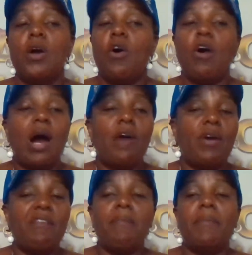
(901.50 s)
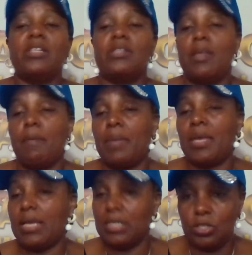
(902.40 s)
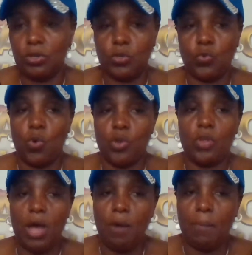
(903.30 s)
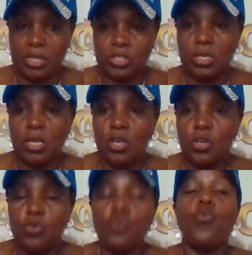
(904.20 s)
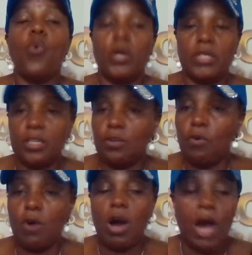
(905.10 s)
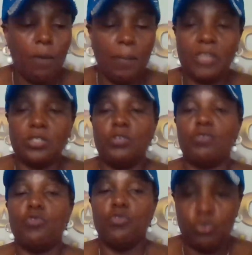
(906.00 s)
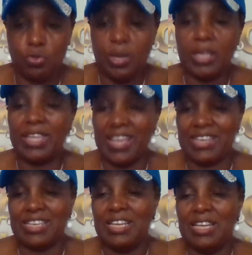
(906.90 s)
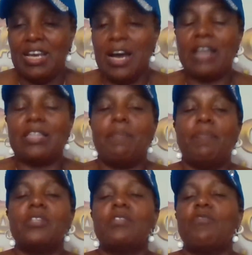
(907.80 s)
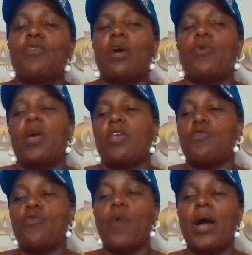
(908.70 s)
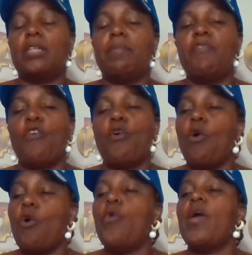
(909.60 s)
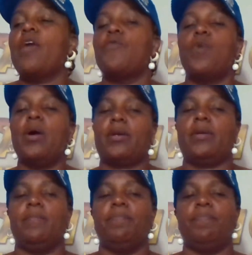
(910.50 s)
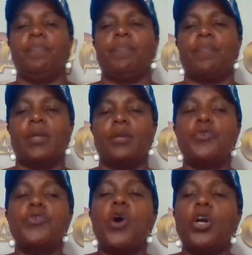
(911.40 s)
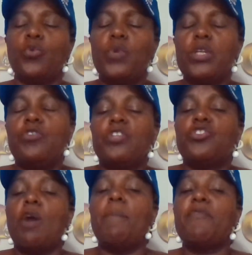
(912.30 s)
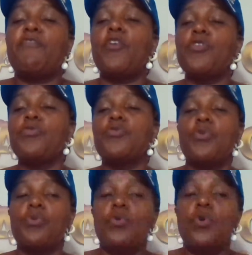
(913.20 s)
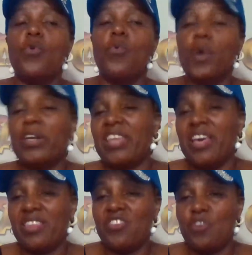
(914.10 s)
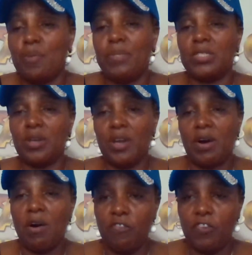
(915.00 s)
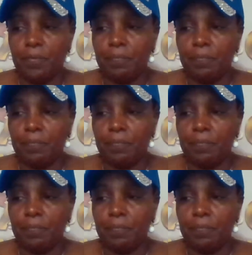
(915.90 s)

or however much they are paying is not worth how much you wanted or how much you usually get at the place of work where you worked before or where you work. Do not quit your job before you know what the other job is gonna offer.